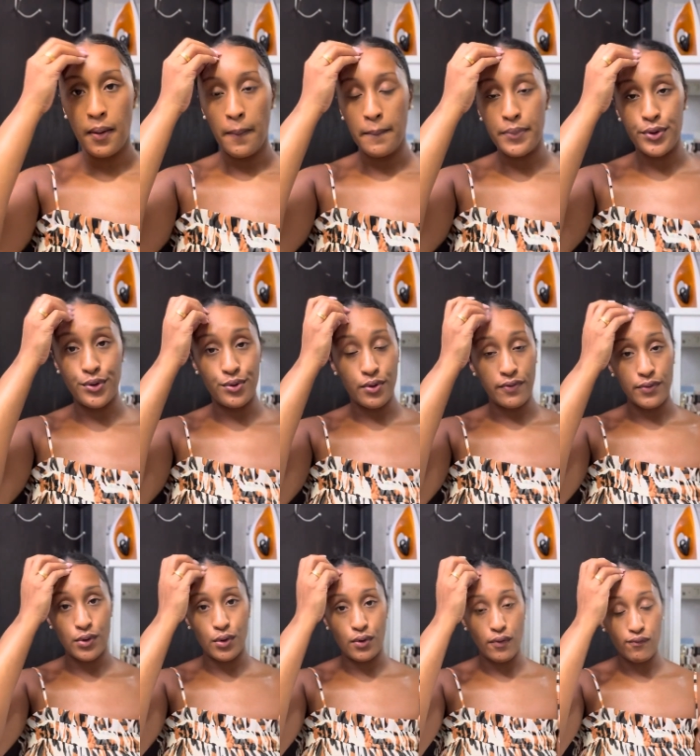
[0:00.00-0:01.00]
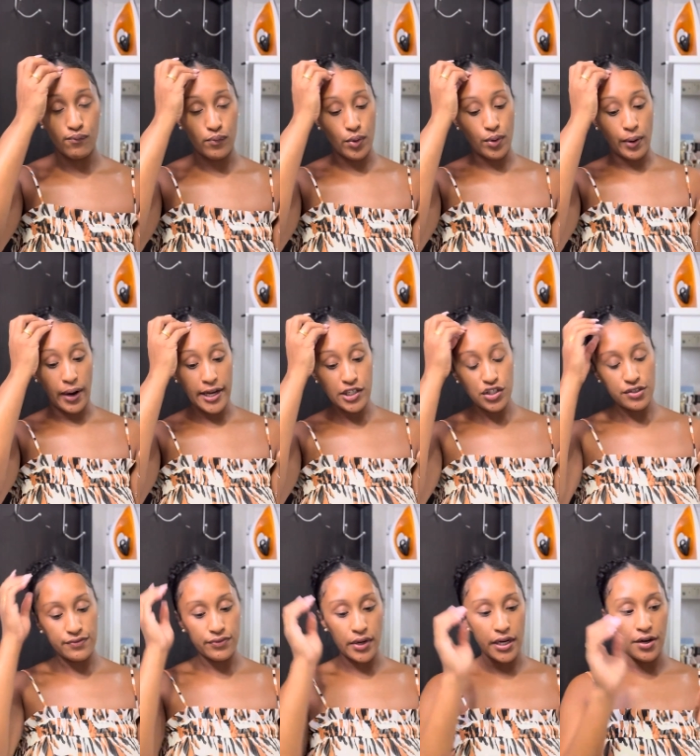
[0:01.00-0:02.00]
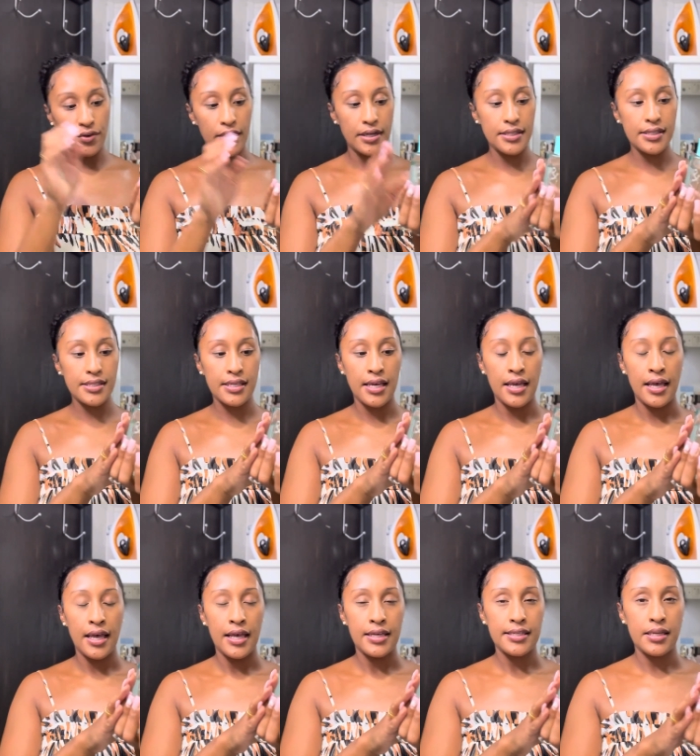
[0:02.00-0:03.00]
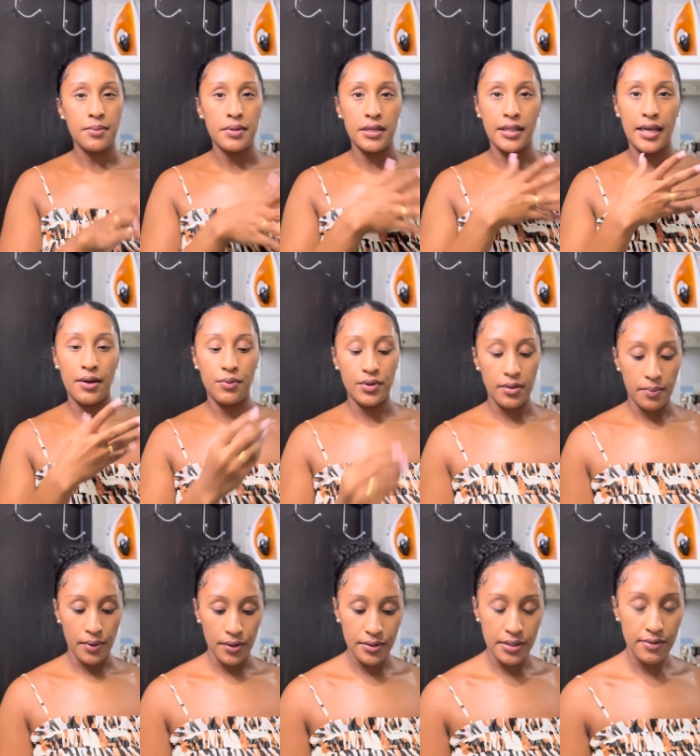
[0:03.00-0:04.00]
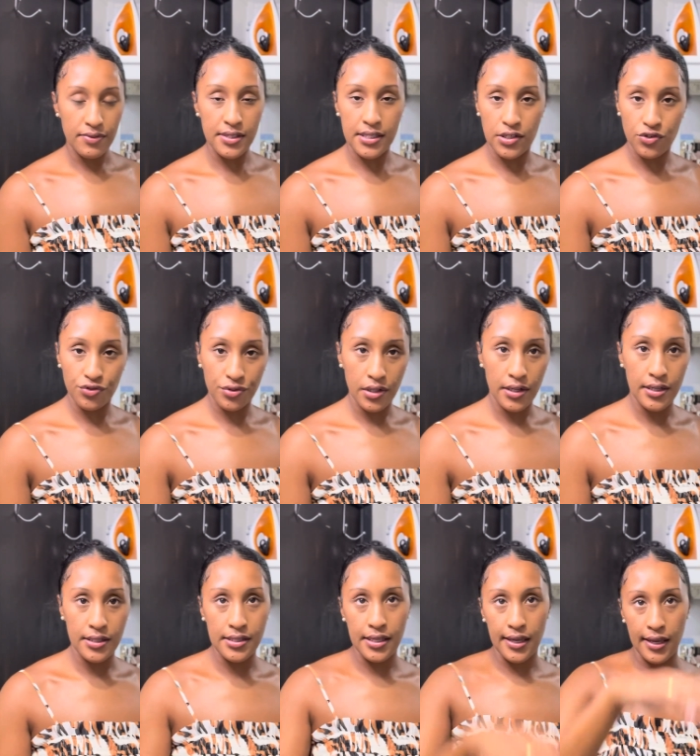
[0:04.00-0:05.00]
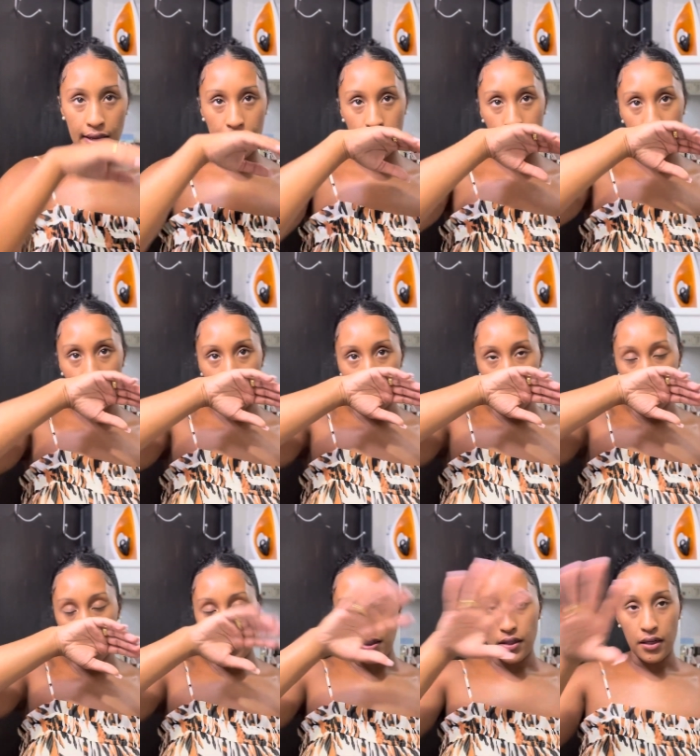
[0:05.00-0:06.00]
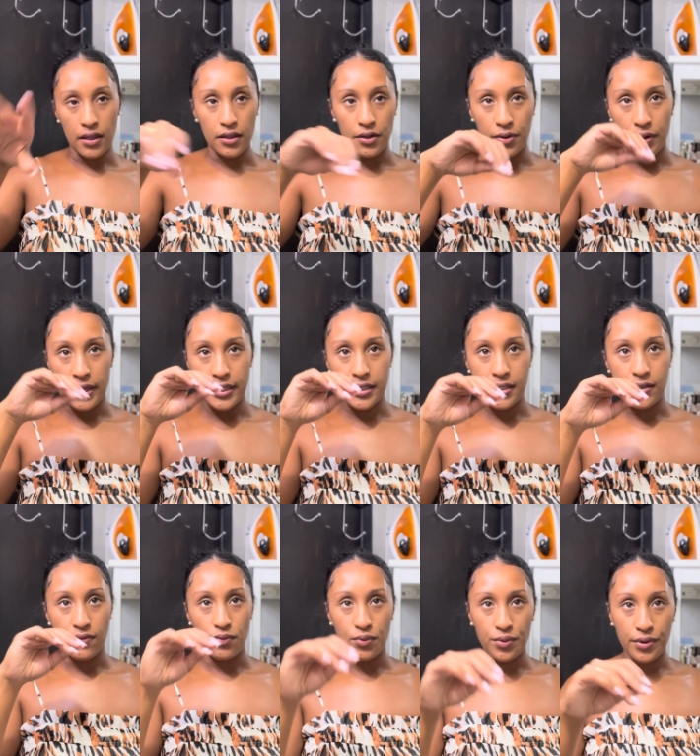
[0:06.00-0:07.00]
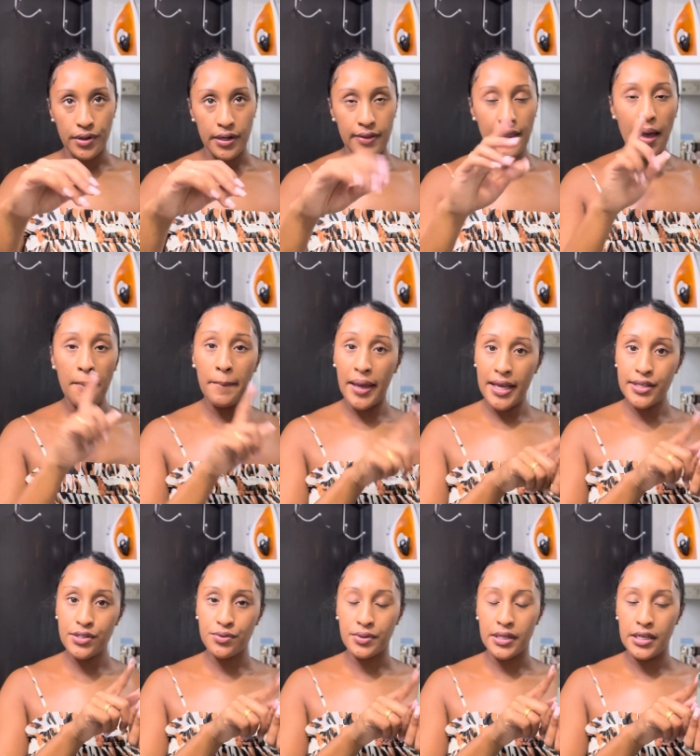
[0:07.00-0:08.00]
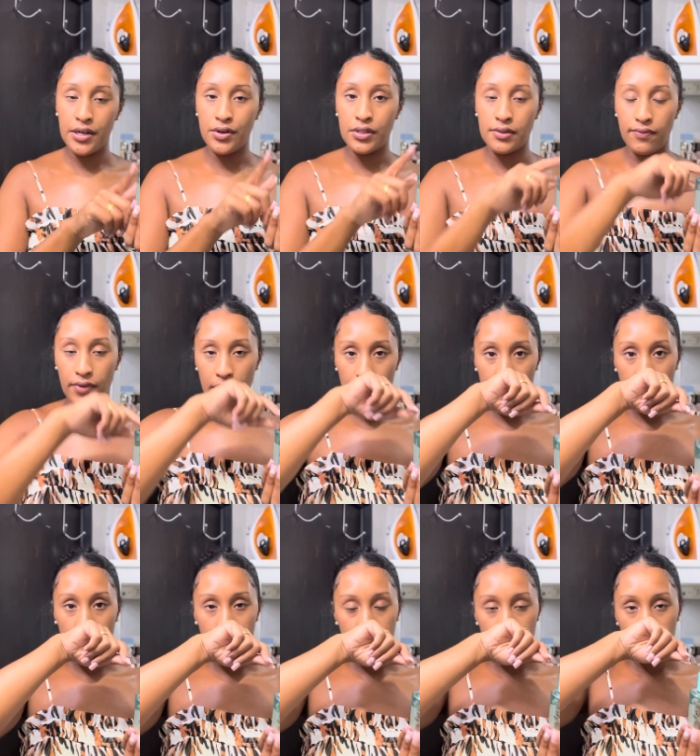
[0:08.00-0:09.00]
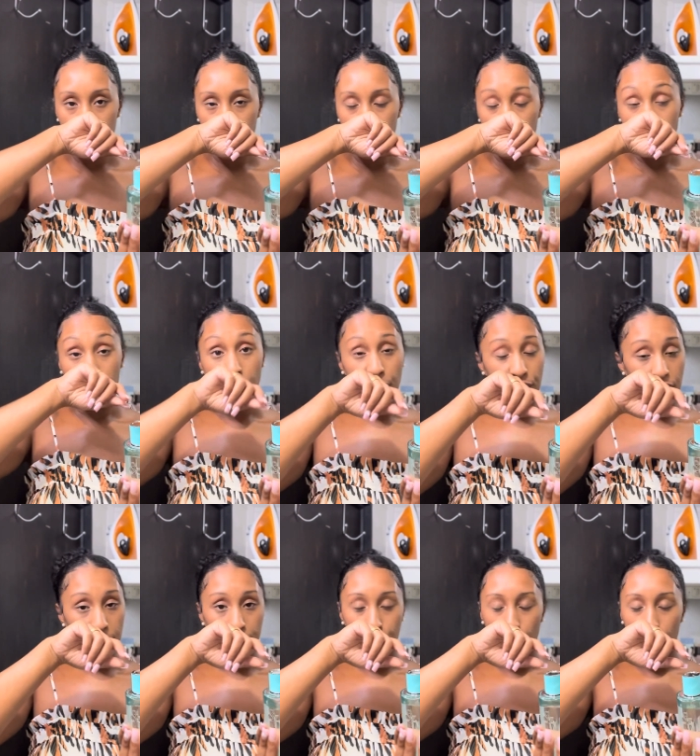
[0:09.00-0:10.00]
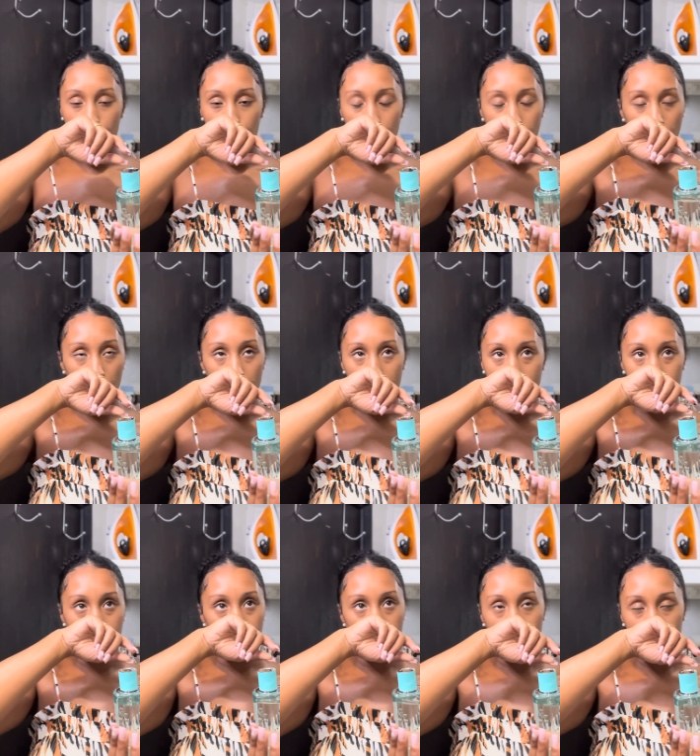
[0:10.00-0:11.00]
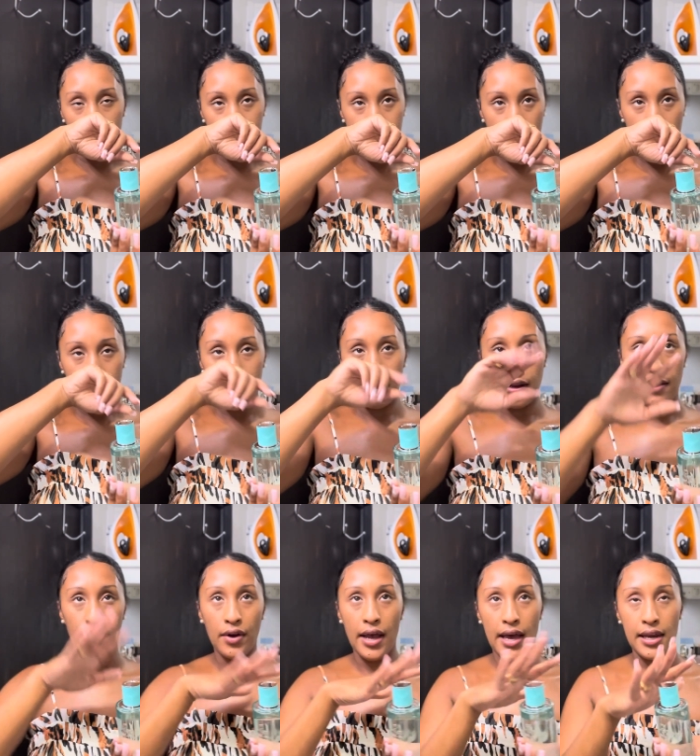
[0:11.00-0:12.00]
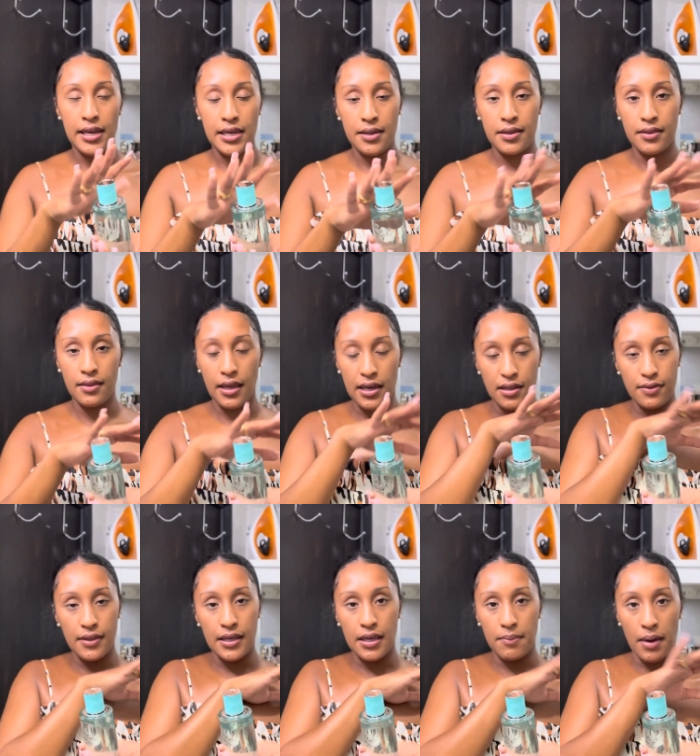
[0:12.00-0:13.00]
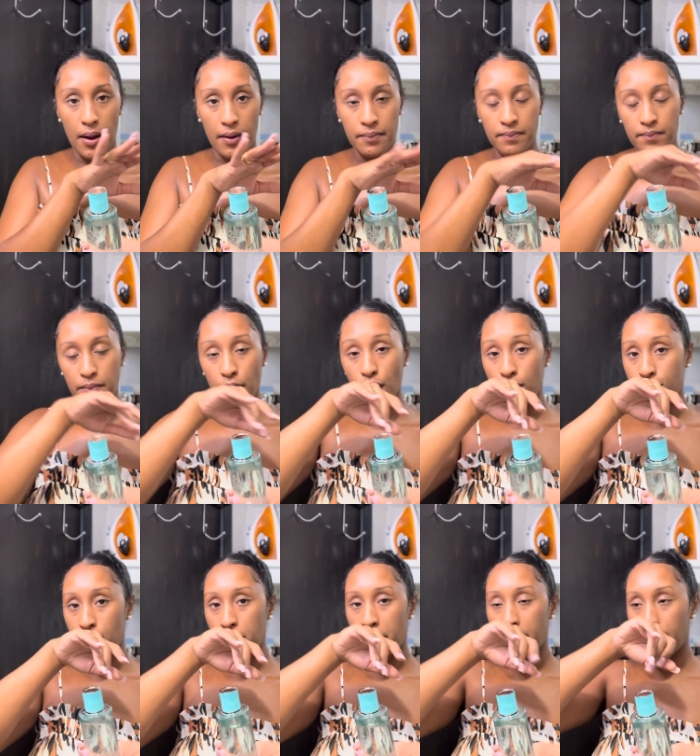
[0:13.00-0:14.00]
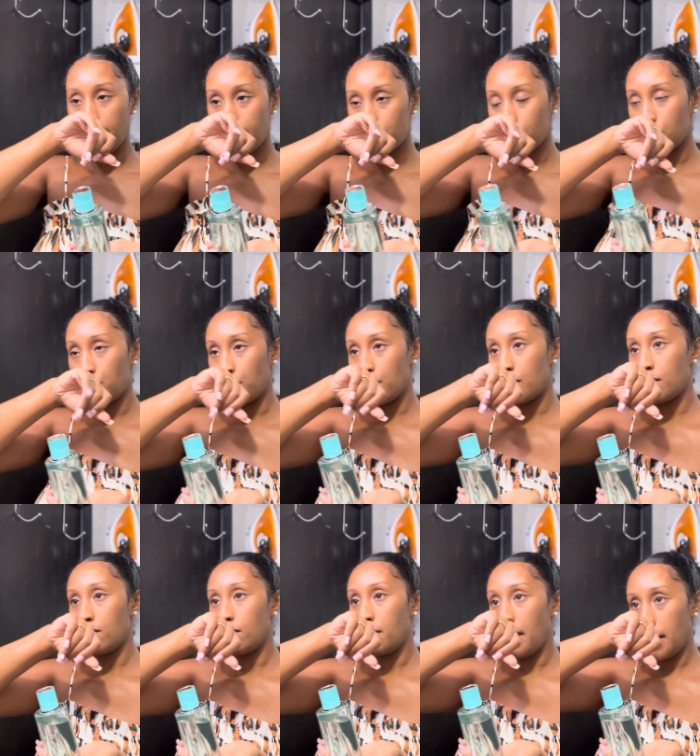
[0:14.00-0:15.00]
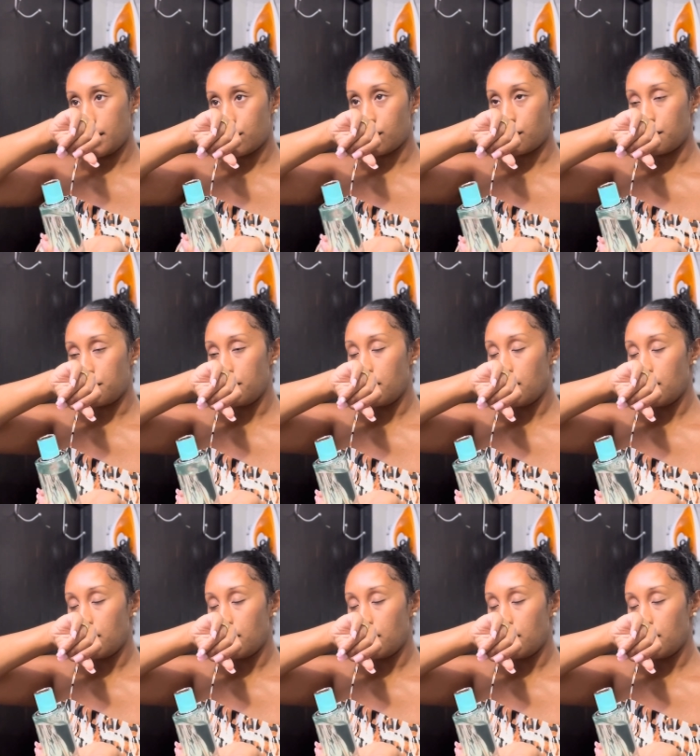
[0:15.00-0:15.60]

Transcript: beautiful, fresh fragrance, something like with a burst of citrus and a little hints of wood. That basil in here is very, very beautiful. Oh my goodness. I've never had any anything in my perfume collection with basil.